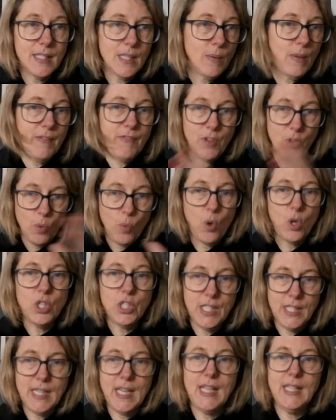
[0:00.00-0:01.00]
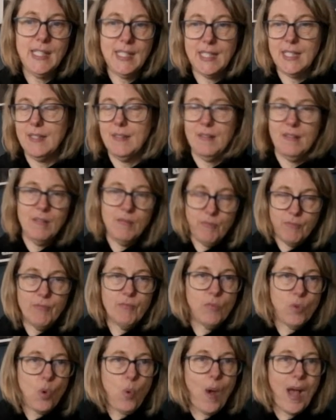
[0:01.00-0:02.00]
So if you're watching this
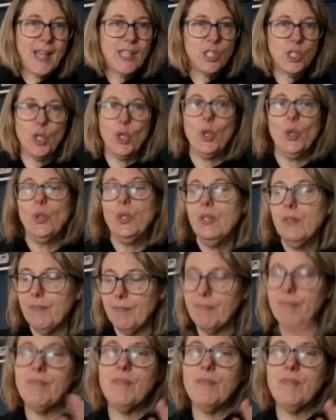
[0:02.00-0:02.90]
quite soon,